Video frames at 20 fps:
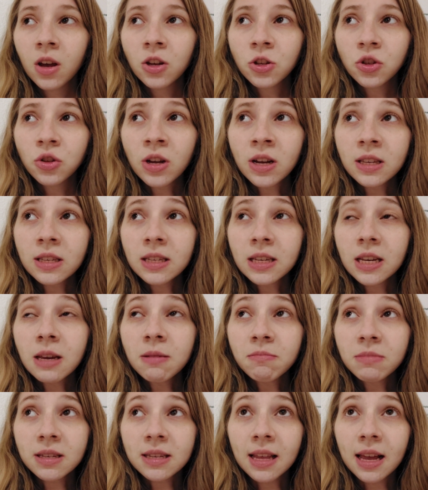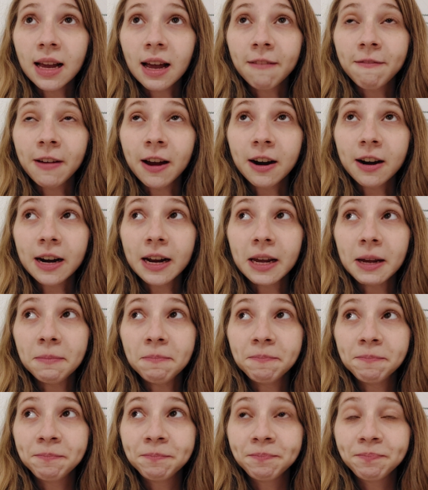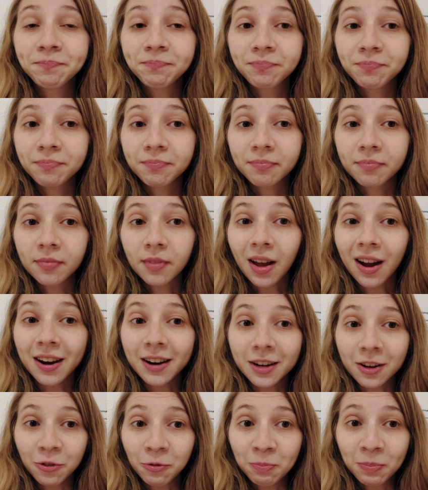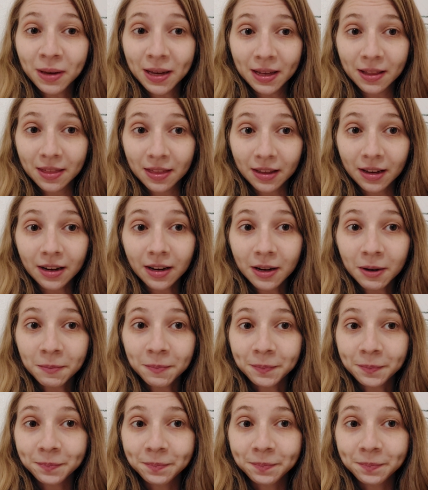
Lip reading: So that seems like a very INFP thing,